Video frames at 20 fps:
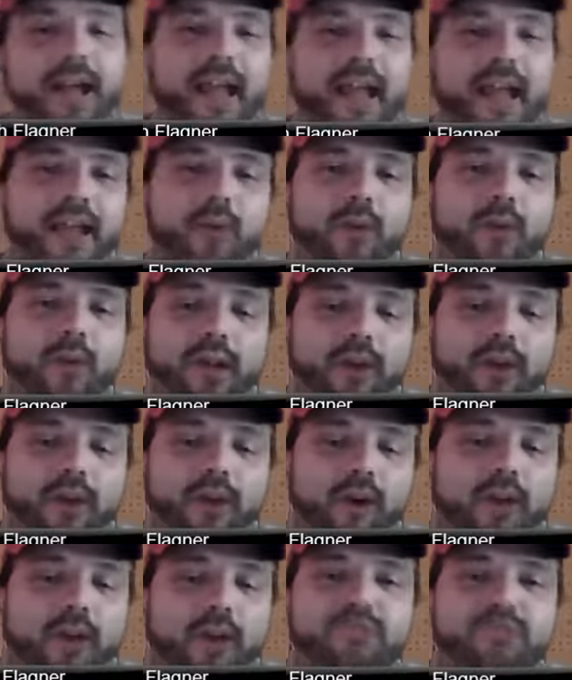Anyway,
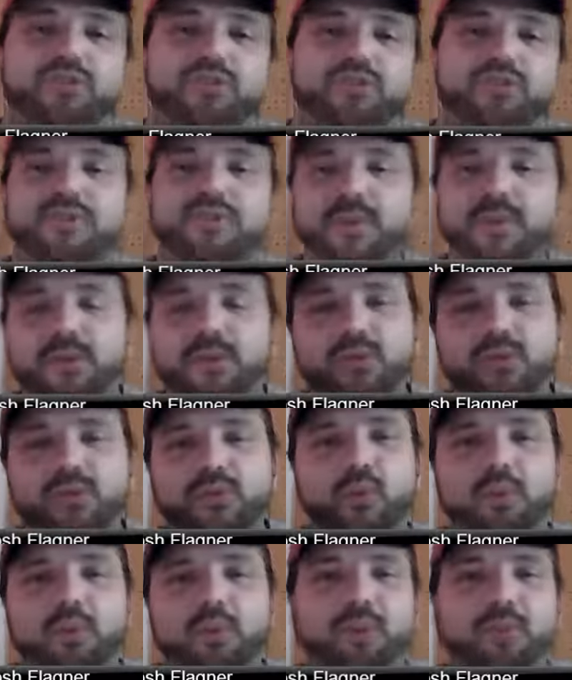though, just to
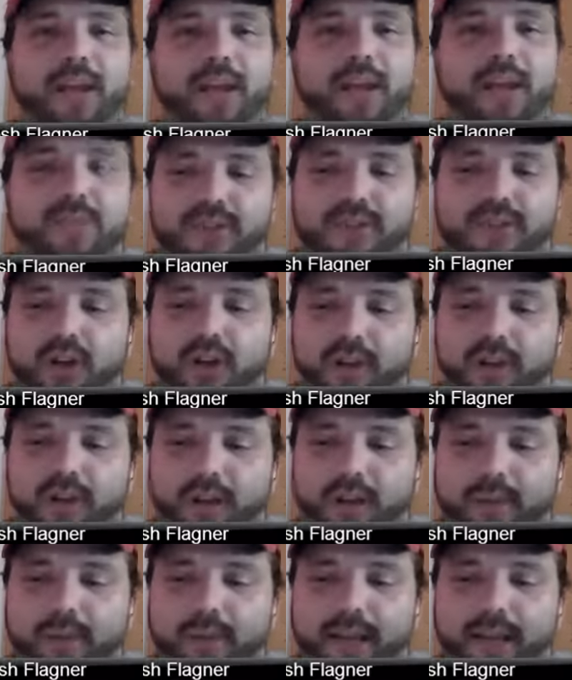sort of wrap this all
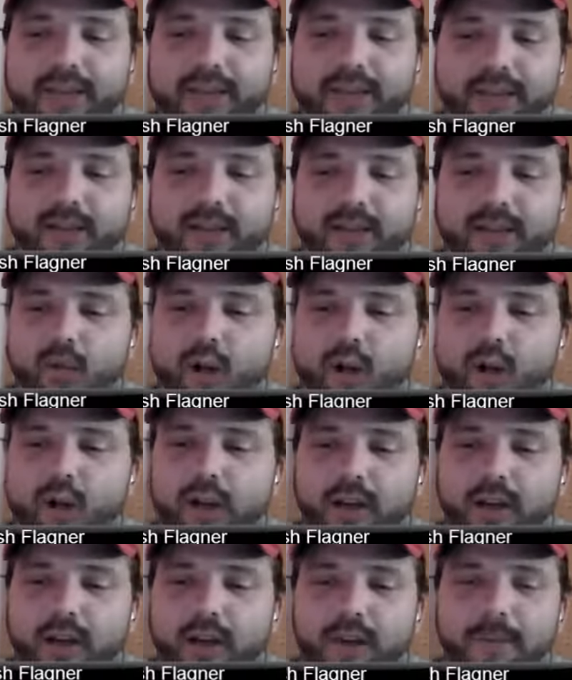up, I think that
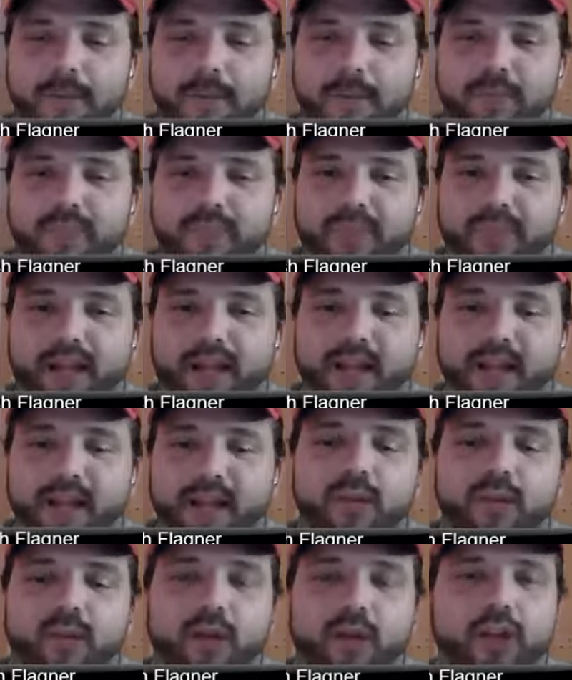
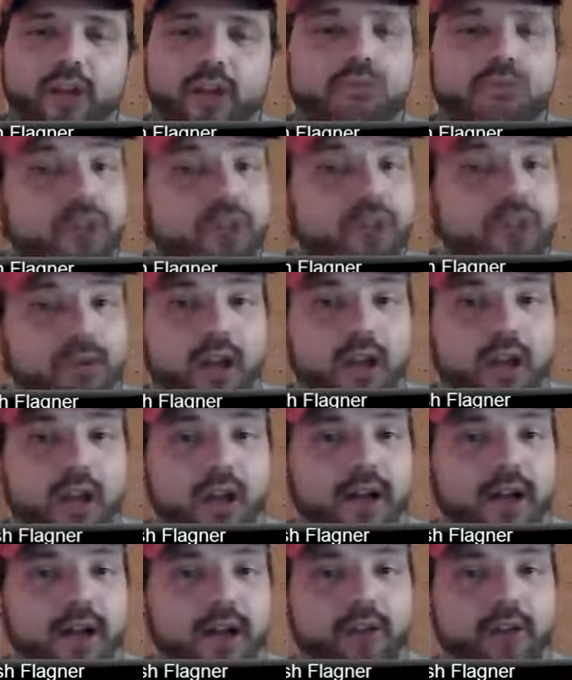I don't want to go too
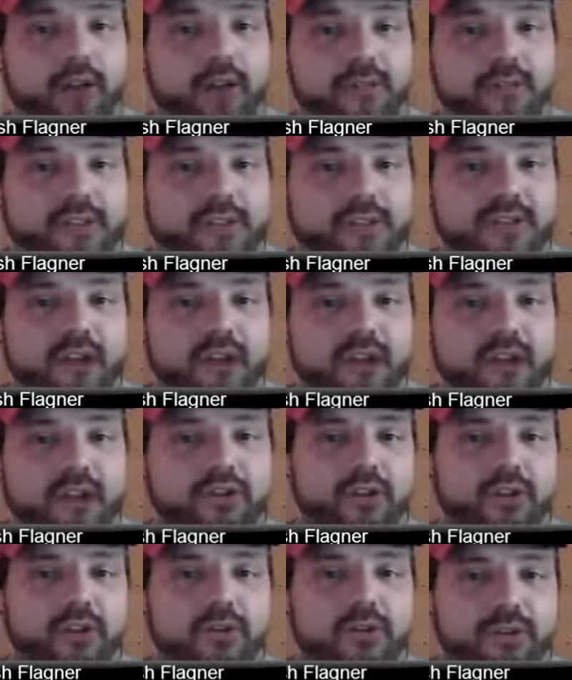long on our first
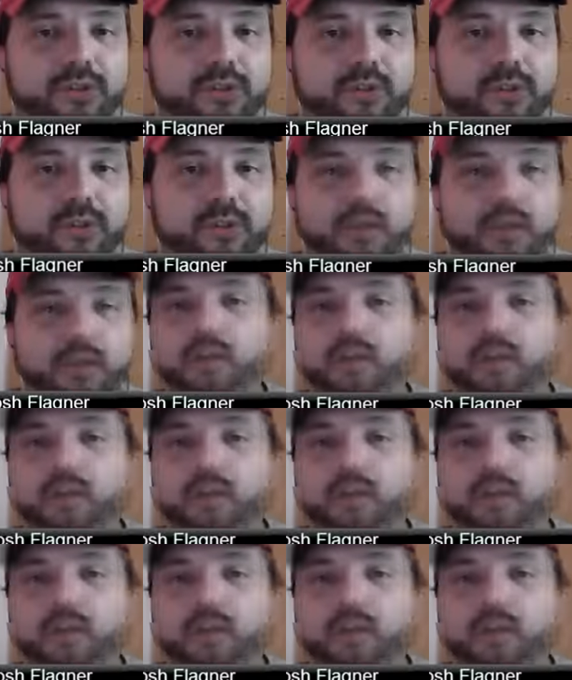ever YouTube